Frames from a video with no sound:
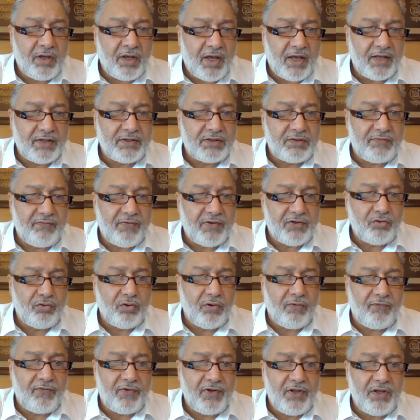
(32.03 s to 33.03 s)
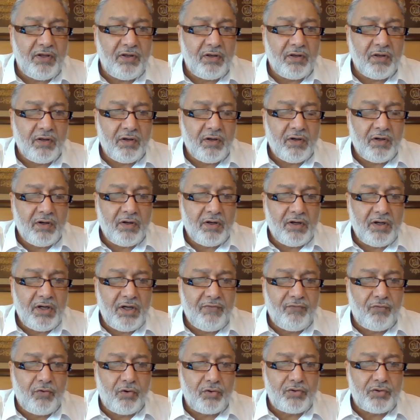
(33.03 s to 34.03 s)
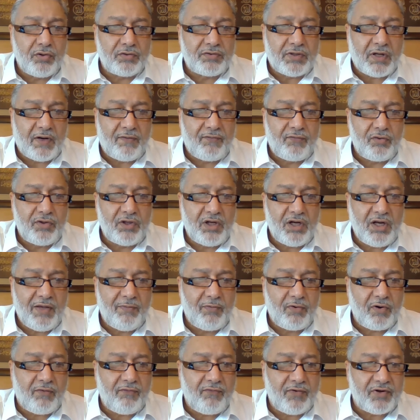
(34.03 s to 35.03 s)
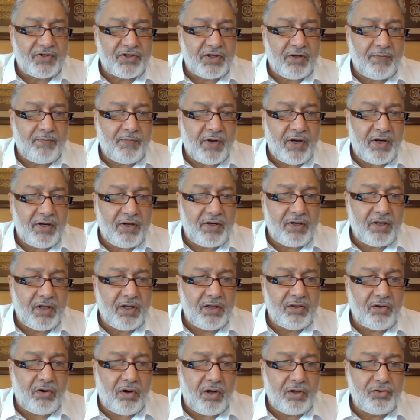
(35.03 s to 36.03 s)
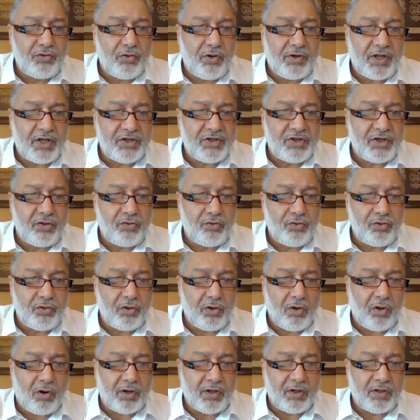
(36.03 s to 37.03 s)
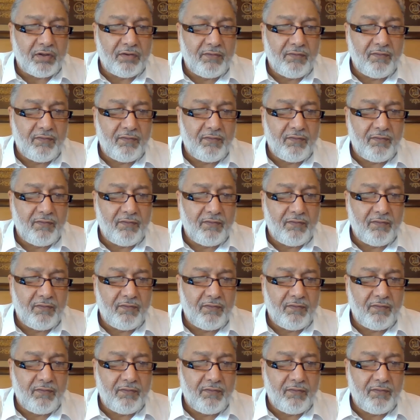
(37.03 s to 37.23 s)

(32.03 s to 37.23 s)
Hence, when you are free, devote yourself to the labor of worship and turn all your attention to your Lord.